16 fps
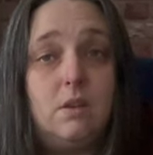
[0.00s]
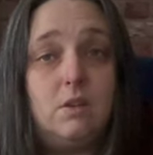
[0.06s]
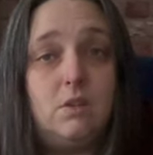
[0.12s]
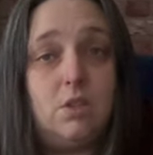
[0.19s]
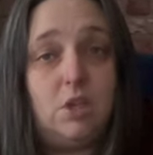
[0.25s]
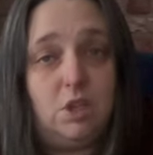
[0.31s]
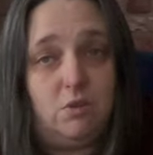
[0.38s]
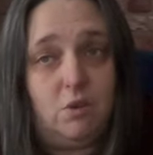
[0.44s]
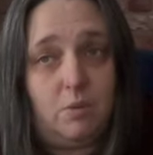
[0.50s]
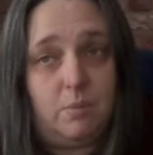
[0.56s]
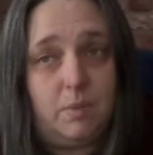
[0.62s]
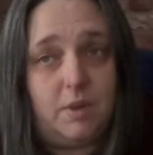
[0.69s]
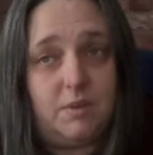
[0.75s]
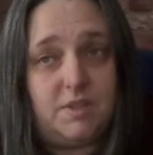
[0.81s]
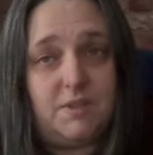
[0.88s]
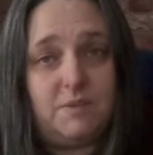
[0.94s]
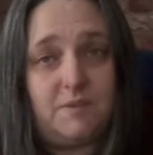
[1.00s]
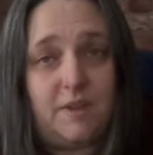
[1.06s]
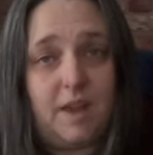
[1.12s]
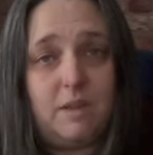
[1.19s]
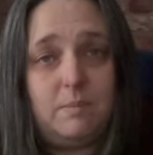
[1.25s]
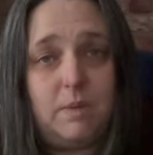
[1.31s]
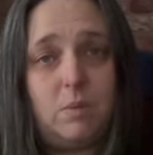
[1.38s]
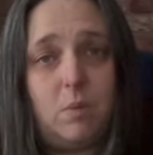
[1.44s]
do your utmost to
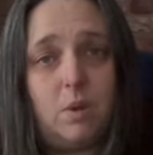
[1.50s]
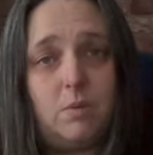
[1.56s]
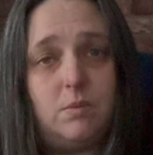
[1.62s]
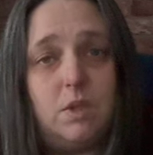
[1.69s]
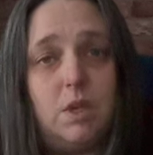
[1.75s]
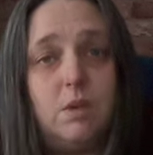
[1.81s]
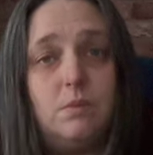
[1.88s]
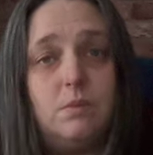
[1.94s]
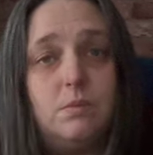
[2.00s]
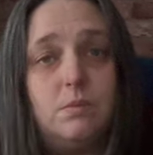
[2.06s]
find me, won't you?"